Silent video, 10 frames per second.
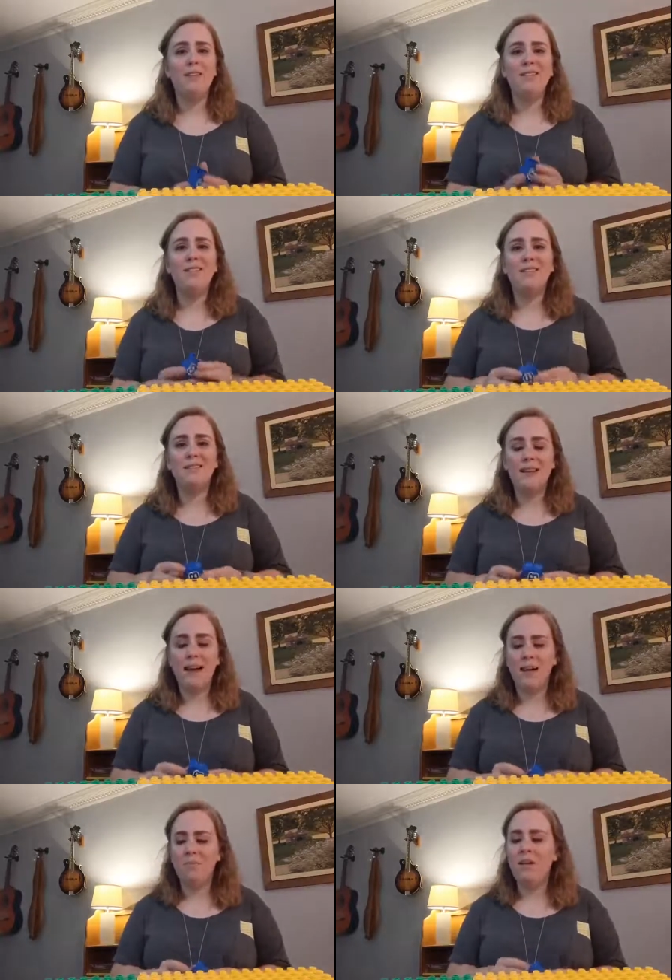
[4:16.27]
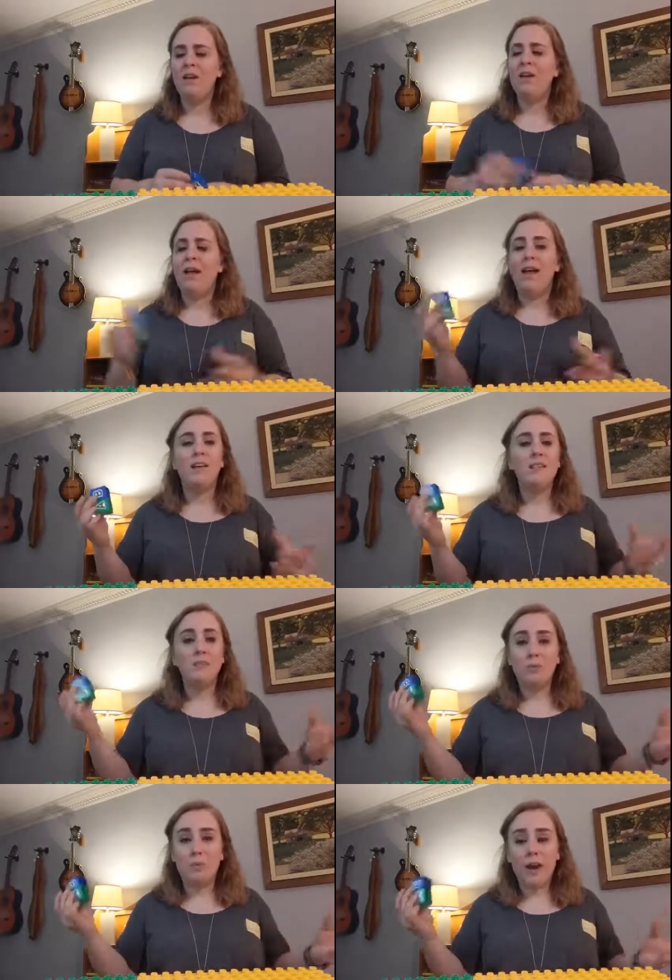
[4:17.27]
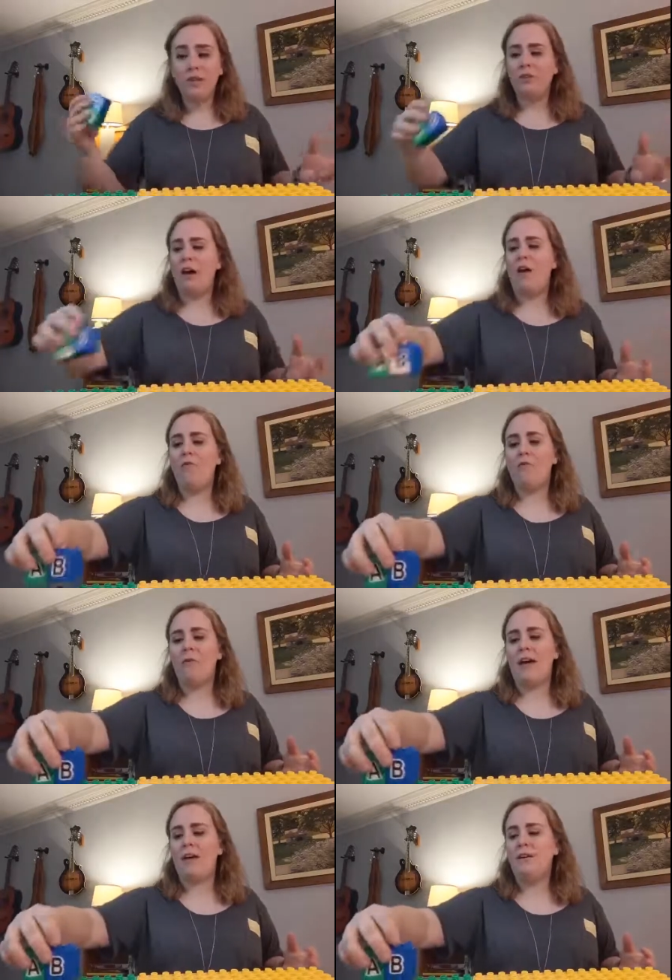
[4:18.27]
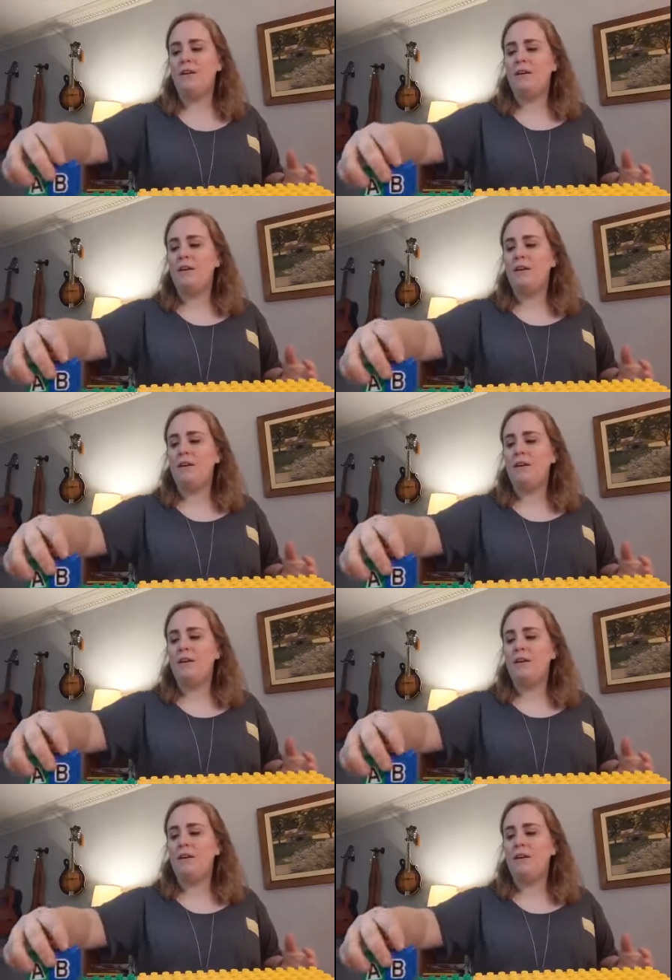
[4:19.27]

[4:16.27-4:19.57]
It's the same as the regular alphabet.